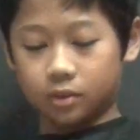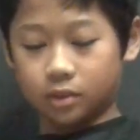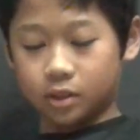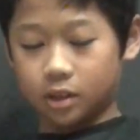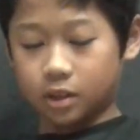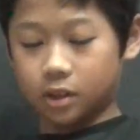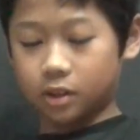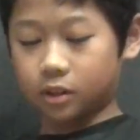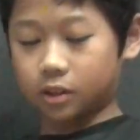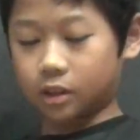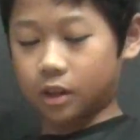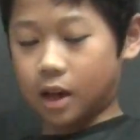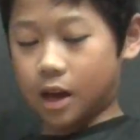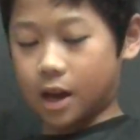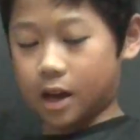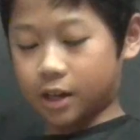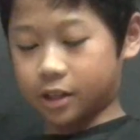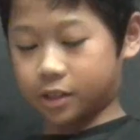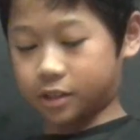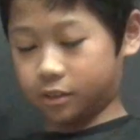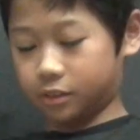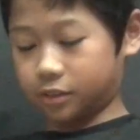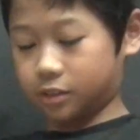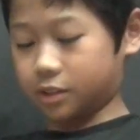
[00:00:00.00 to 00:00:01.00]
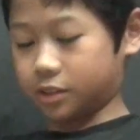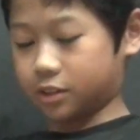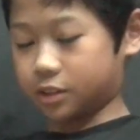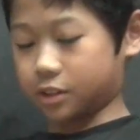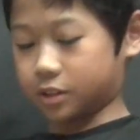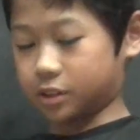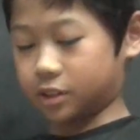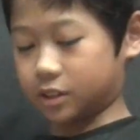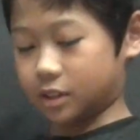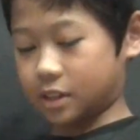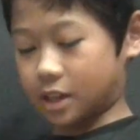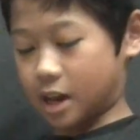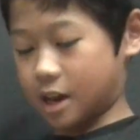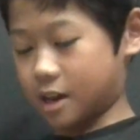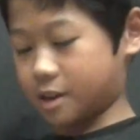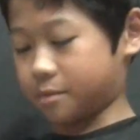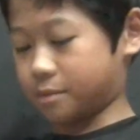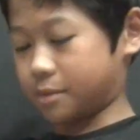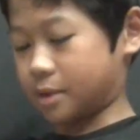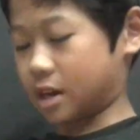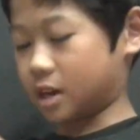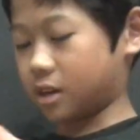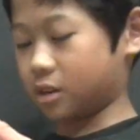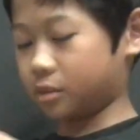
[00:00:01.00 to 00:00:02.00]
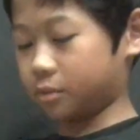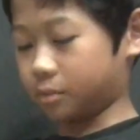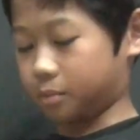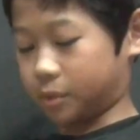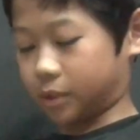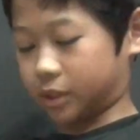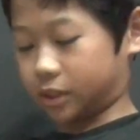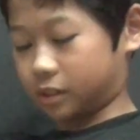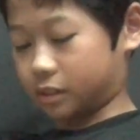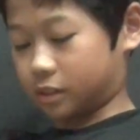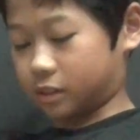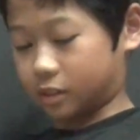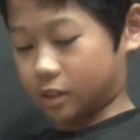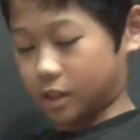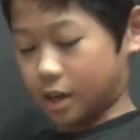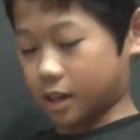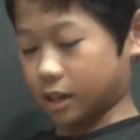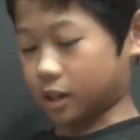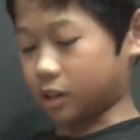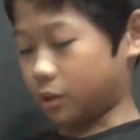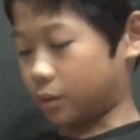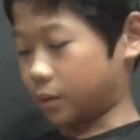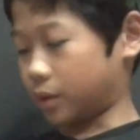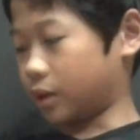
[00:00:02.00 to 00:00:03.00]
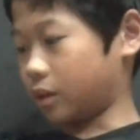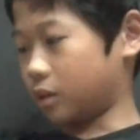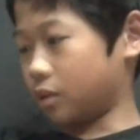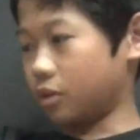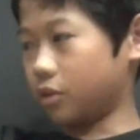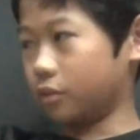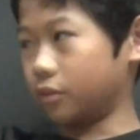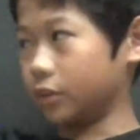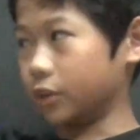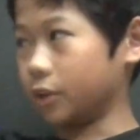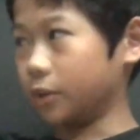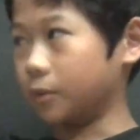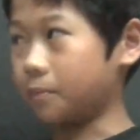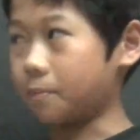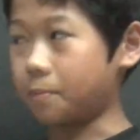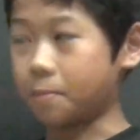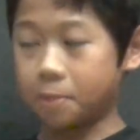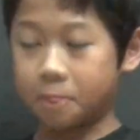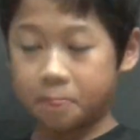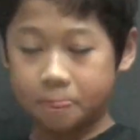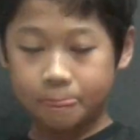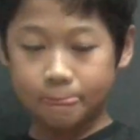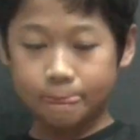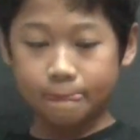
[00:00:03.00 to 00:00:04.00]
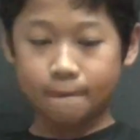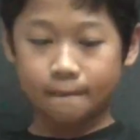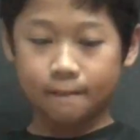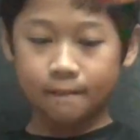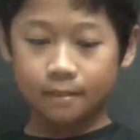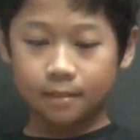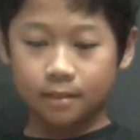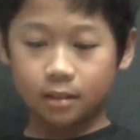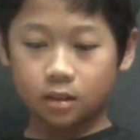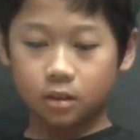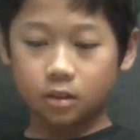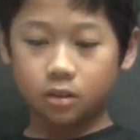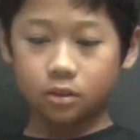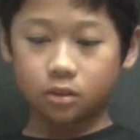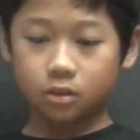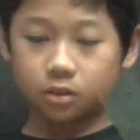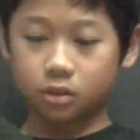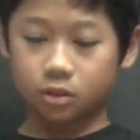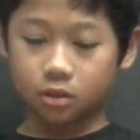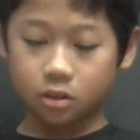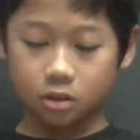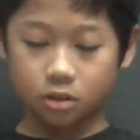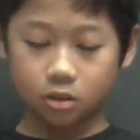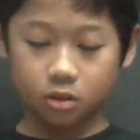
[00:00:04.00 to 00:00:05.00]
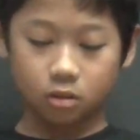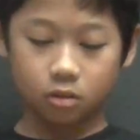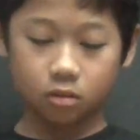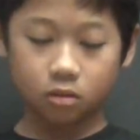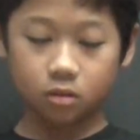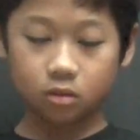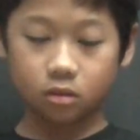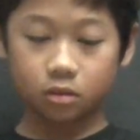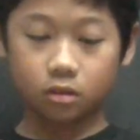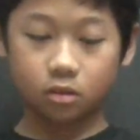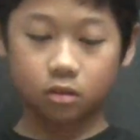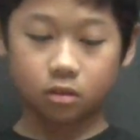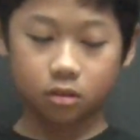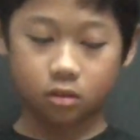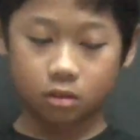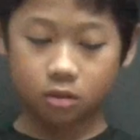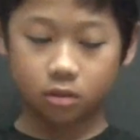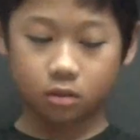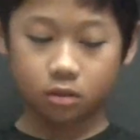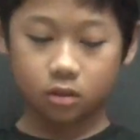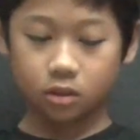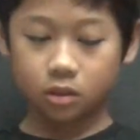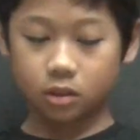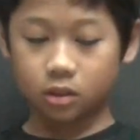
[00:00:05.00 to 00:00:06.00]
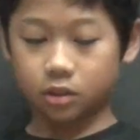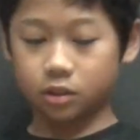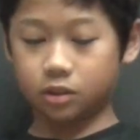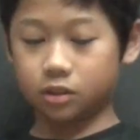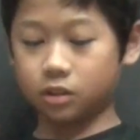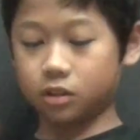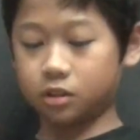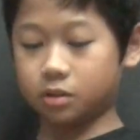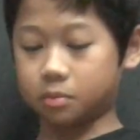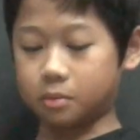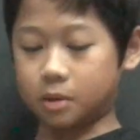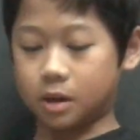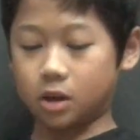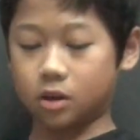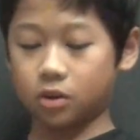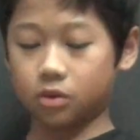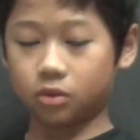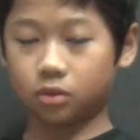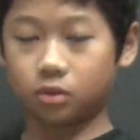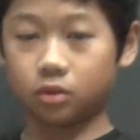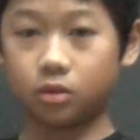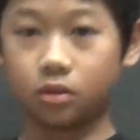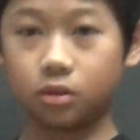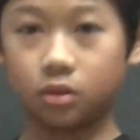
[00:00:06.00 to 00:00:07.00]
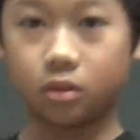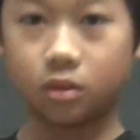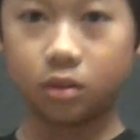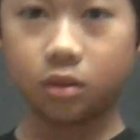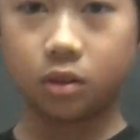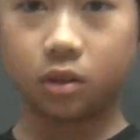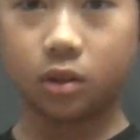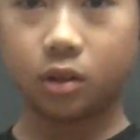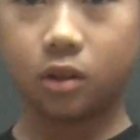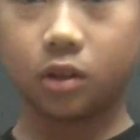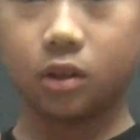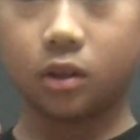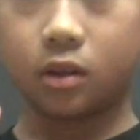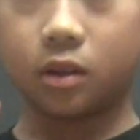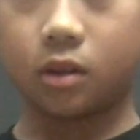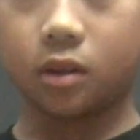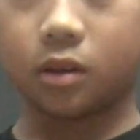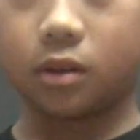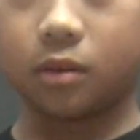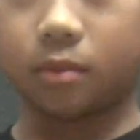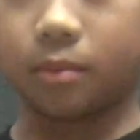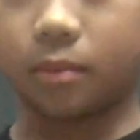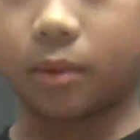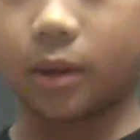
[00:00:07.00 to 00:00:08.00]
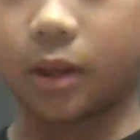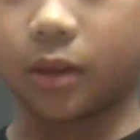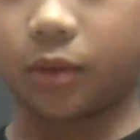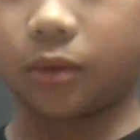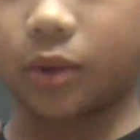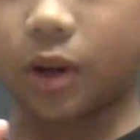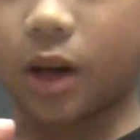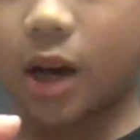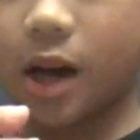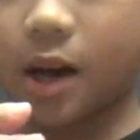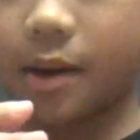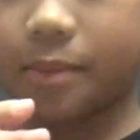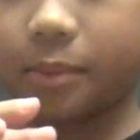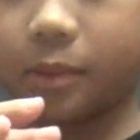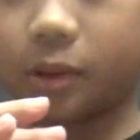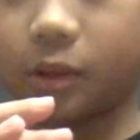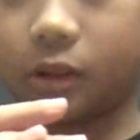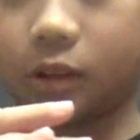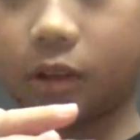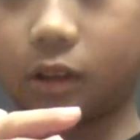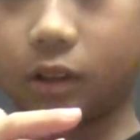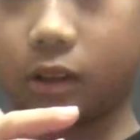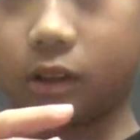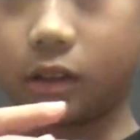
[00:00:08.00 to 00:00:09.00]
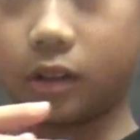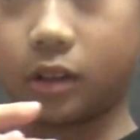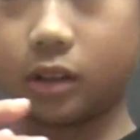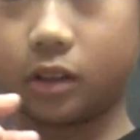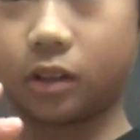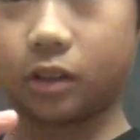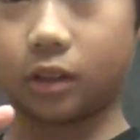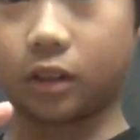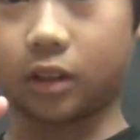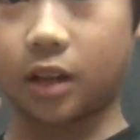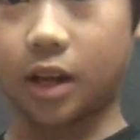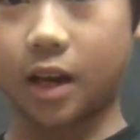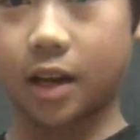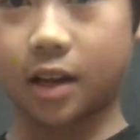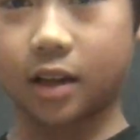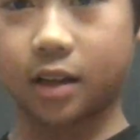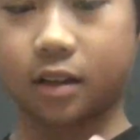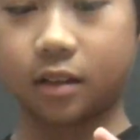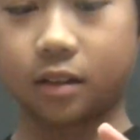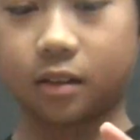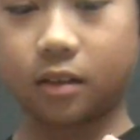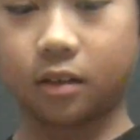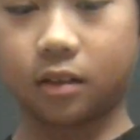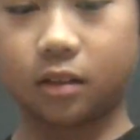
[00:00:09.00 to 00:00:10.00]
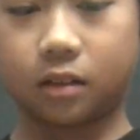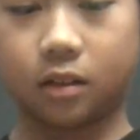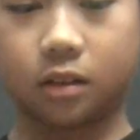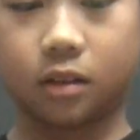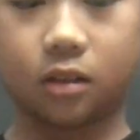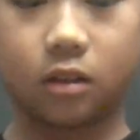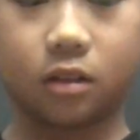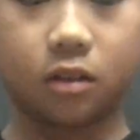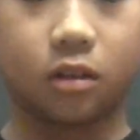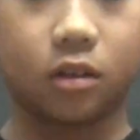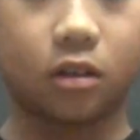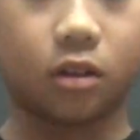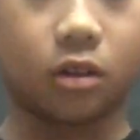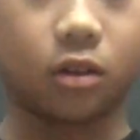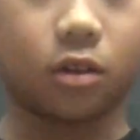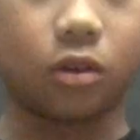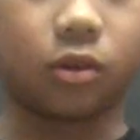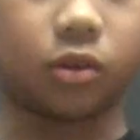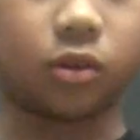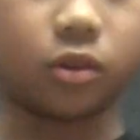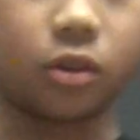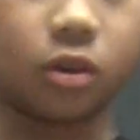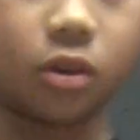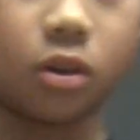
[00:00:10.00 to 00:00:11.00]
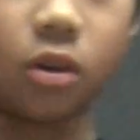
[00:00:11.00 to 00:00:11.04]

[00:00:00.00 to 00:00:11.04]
is actually just that mount, but the slack going over. So it's this mount, but what happens is this slack goes